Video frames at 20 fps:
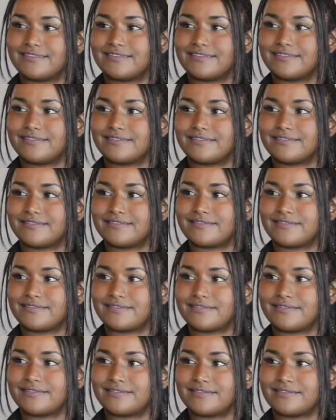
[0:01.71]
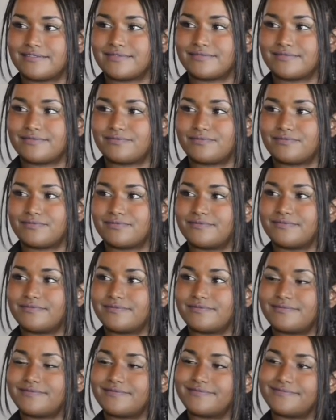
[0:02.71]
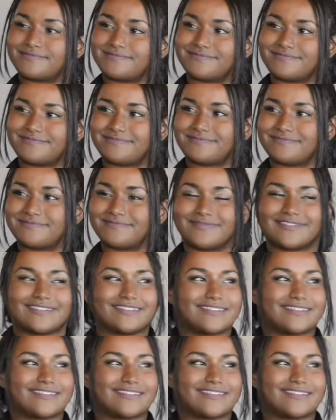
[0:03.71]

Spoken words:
[no speech]